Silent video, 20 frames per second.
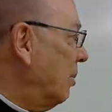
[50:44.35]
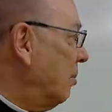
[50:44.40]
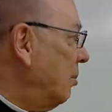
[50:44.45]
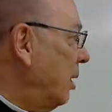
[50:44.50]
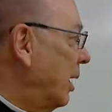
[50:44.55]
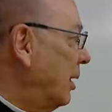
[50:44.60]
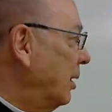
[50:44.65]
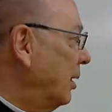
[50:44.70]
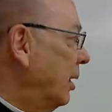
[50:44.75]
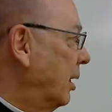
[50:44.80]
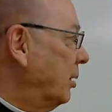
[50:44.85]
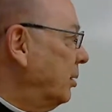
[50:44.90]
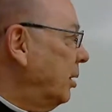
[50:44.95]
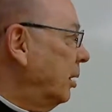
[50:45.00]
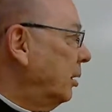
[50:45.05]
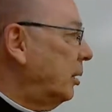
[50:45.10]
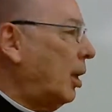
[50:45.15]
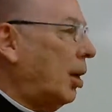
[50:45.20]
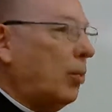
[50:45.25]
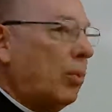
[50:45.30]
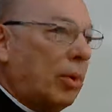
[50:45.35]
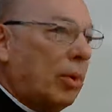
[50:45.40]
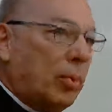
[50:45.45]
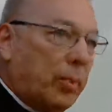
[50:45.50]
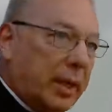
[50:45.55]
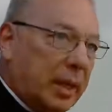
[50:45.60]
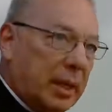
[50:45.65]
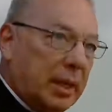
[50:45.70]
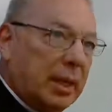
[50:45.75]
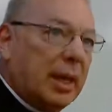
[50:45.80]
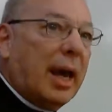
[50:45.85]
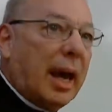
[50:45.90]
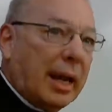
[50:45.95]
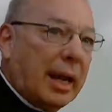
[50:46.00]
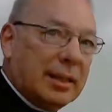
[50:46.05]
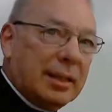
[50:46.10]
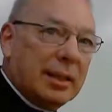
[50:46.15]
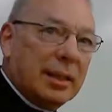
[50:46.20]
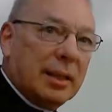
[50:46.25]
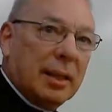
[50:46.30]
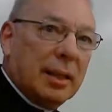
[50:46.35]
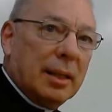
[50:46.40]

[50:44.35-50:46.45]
But the lower we get,